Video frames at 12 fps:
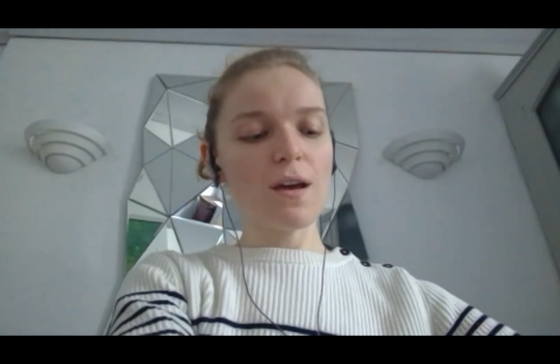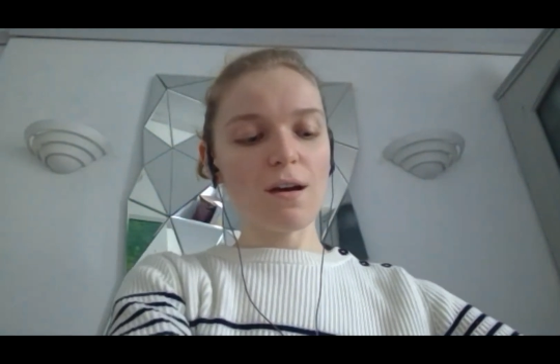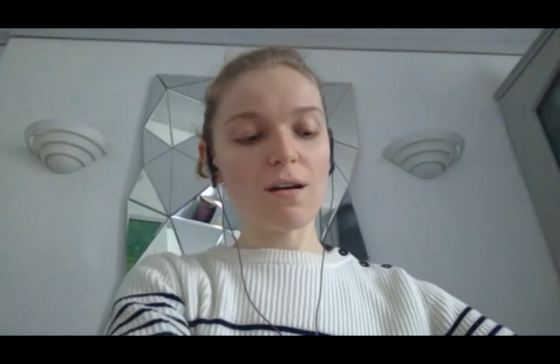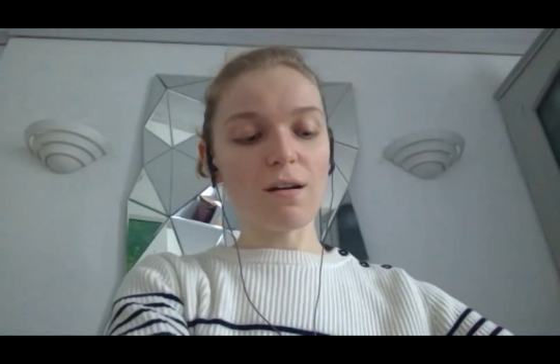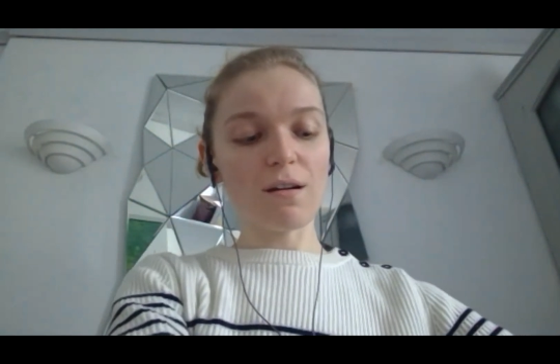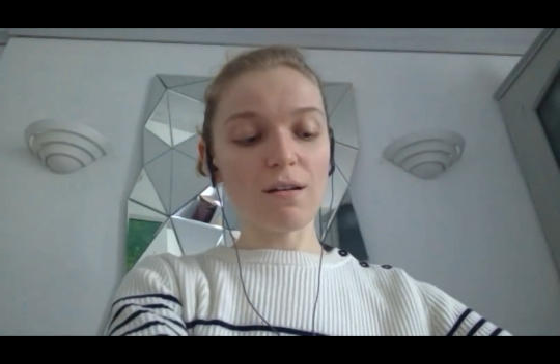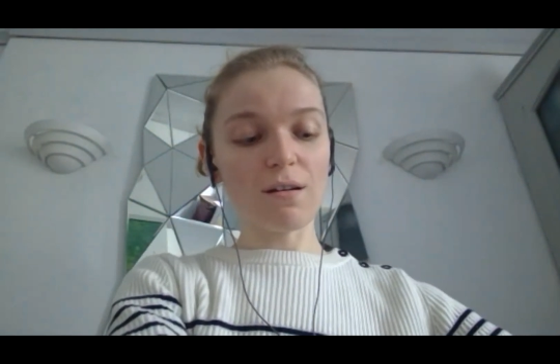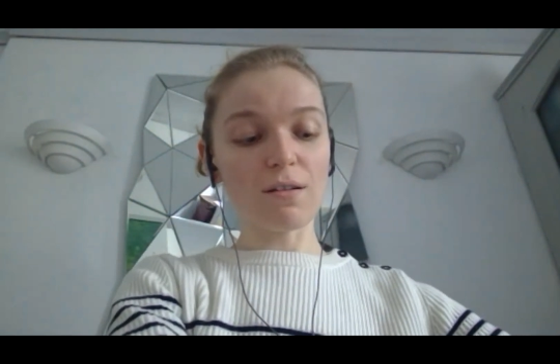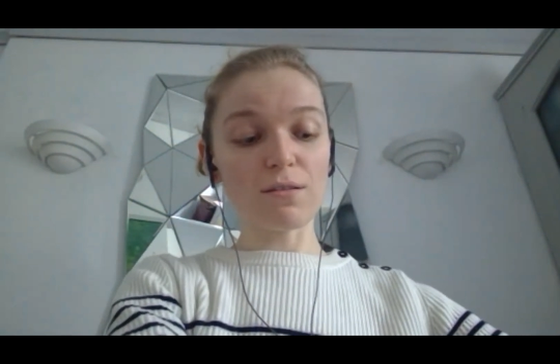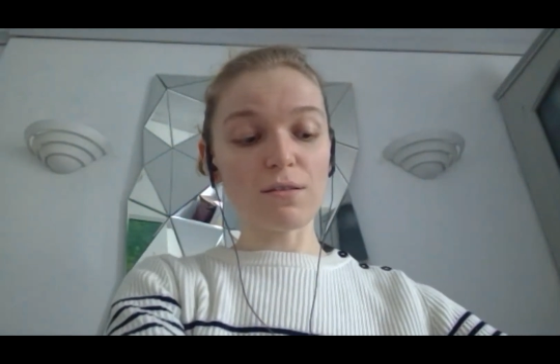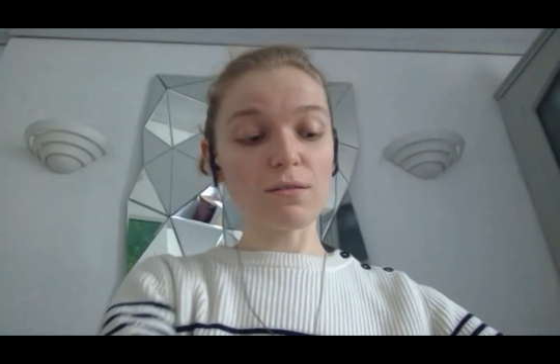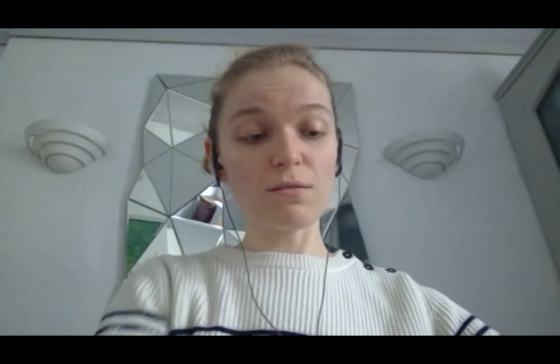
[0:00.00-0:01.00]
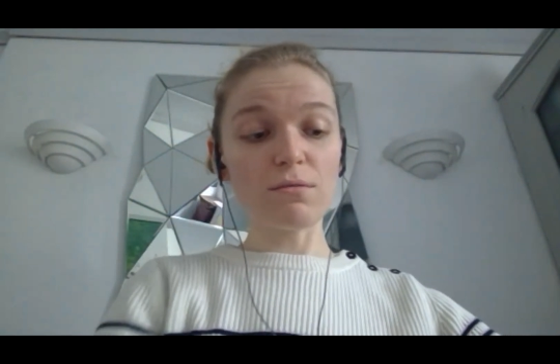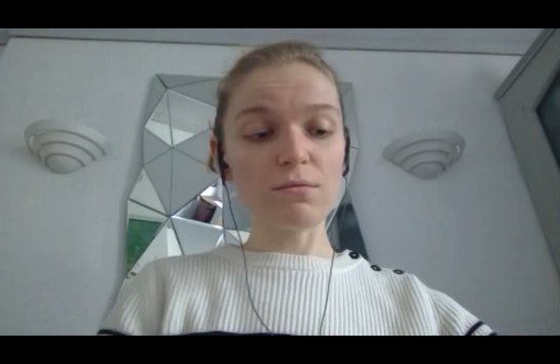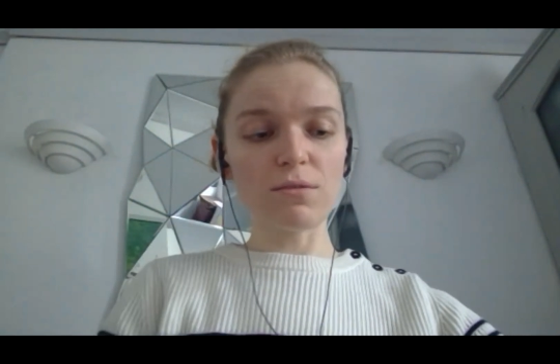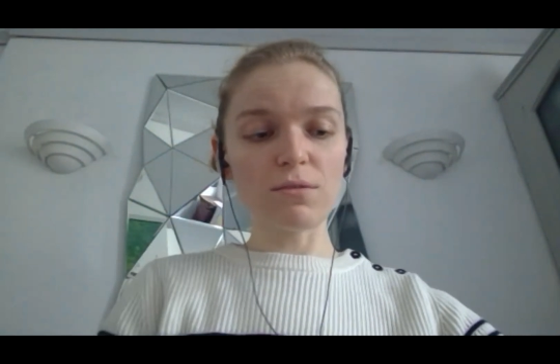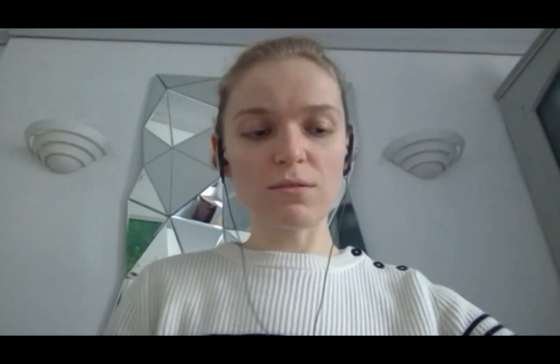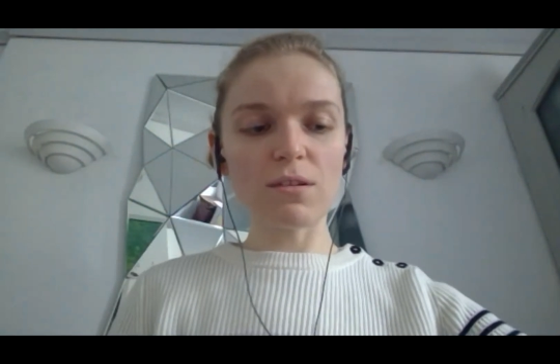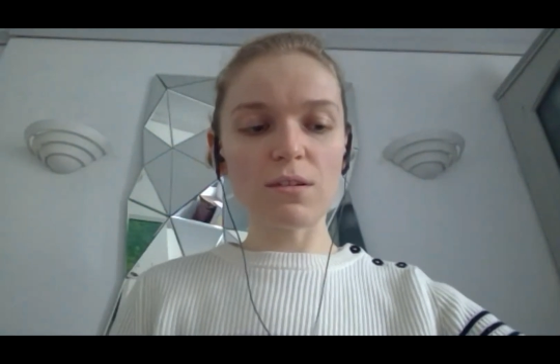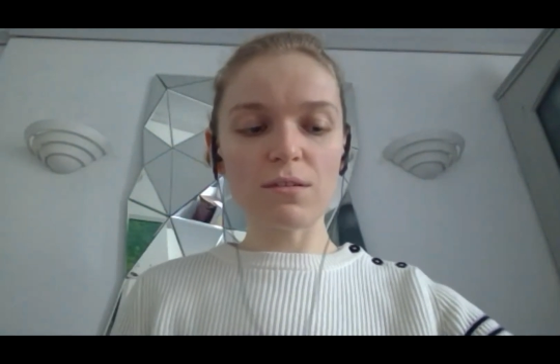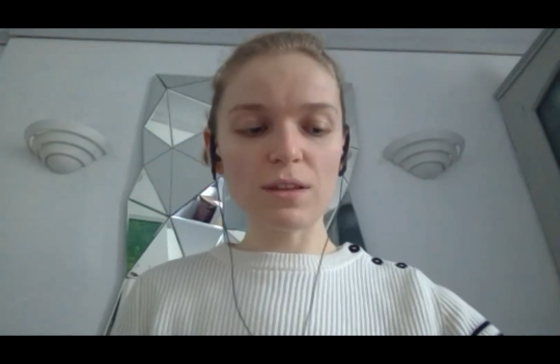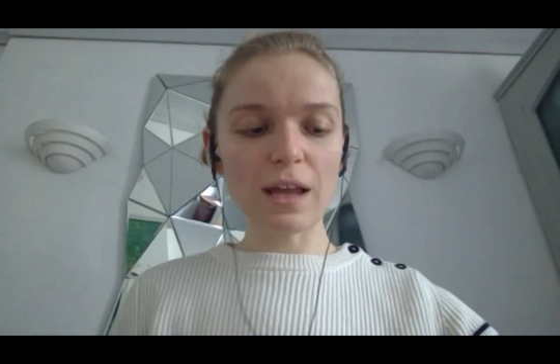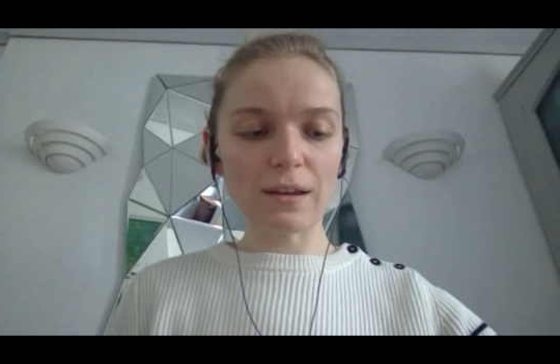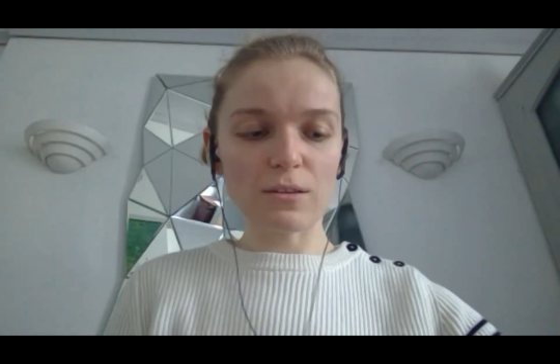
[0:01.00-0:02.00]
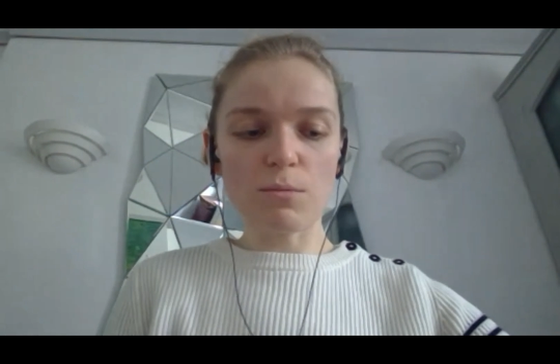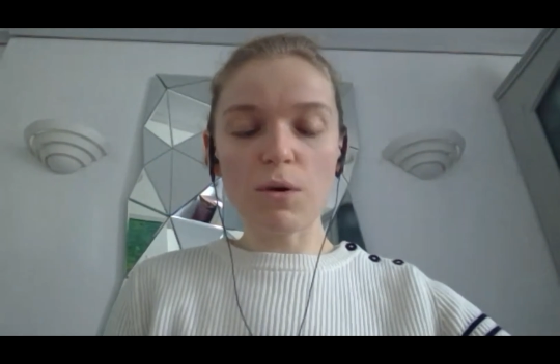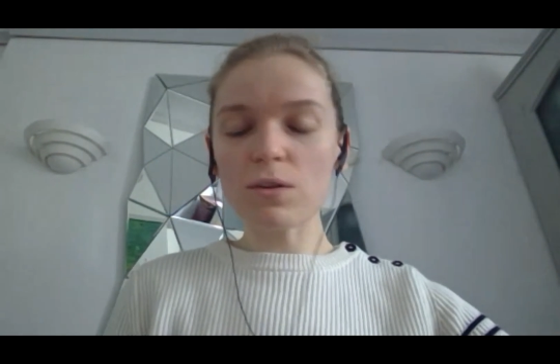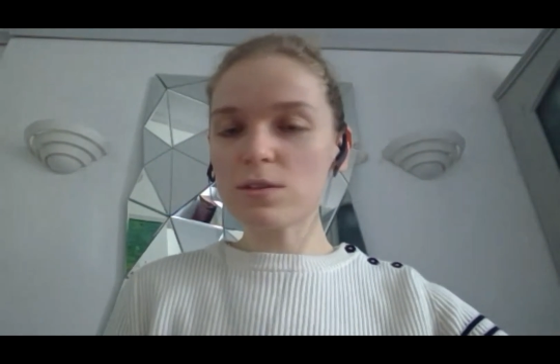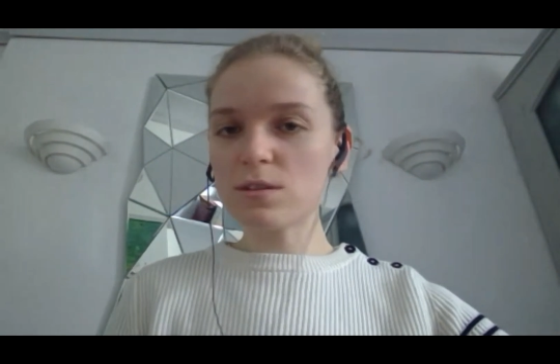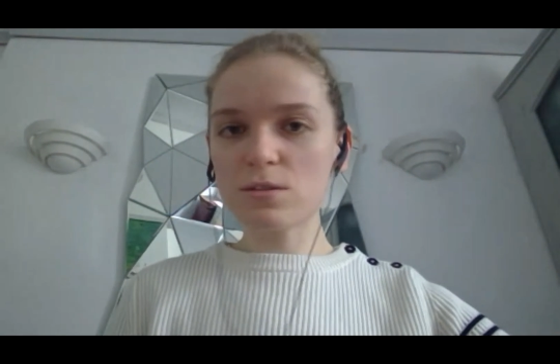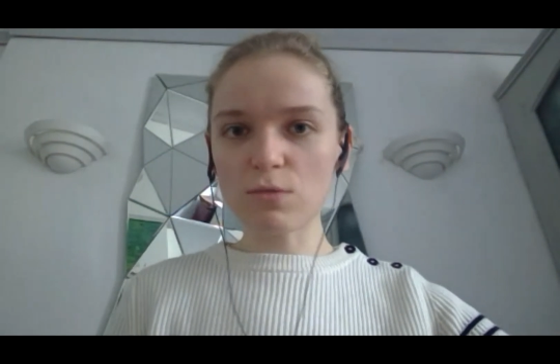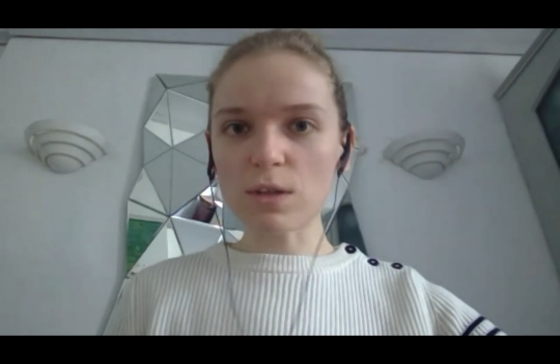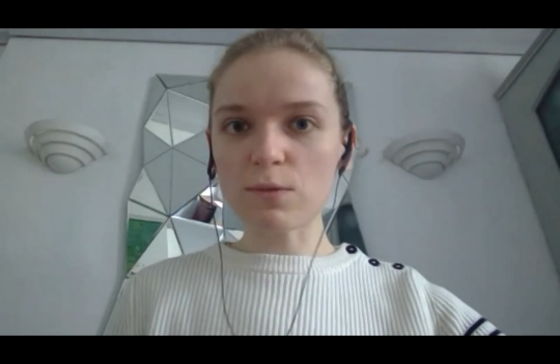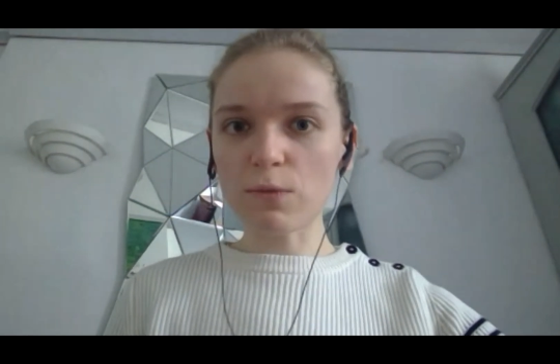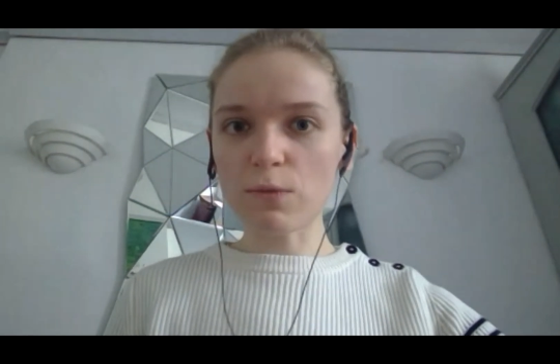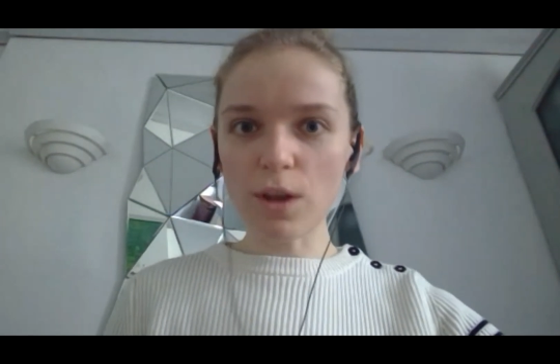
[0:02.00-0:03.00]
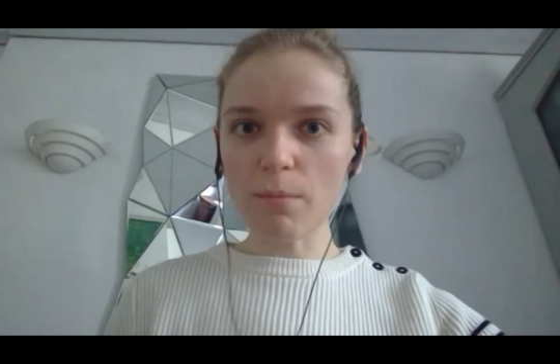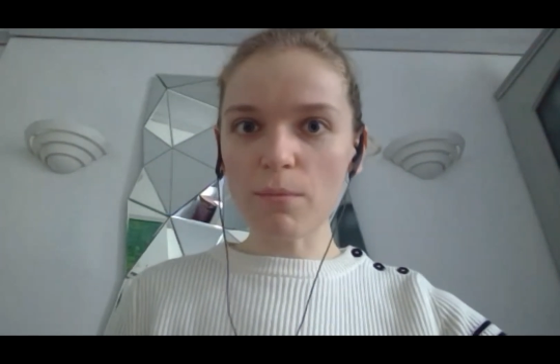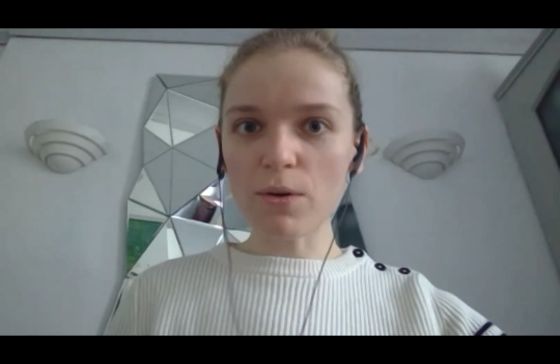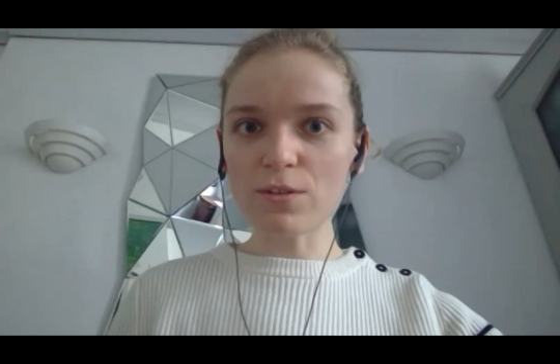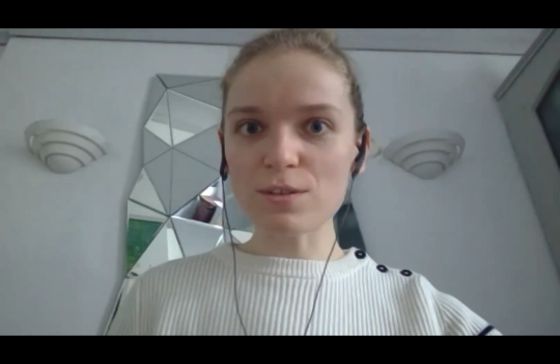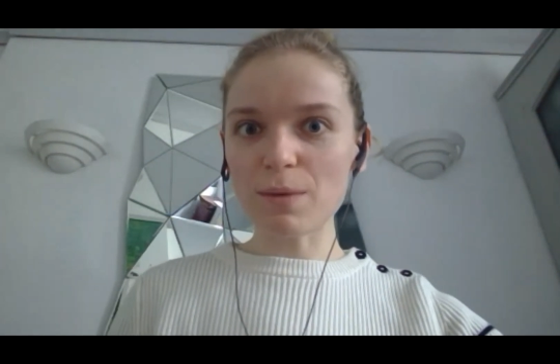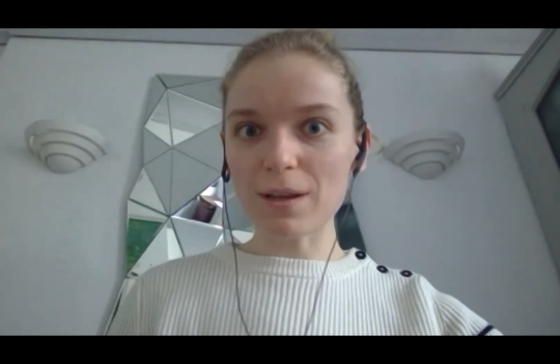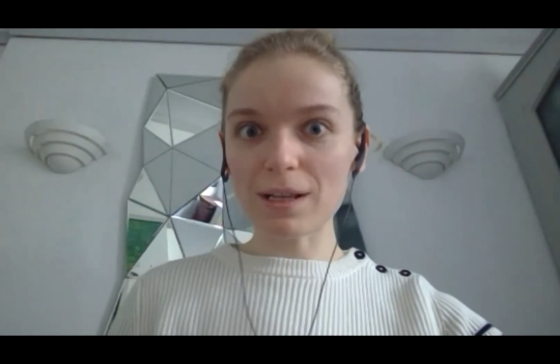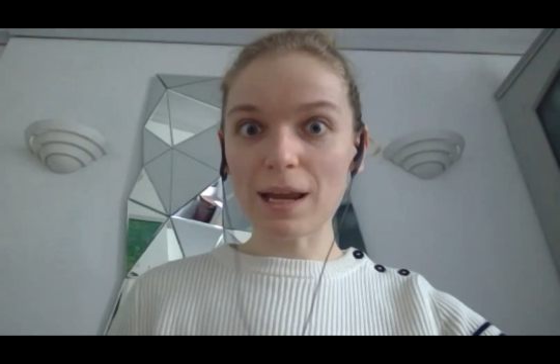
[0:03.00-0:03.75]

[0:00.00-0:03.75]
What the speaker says: the most trustful numbers about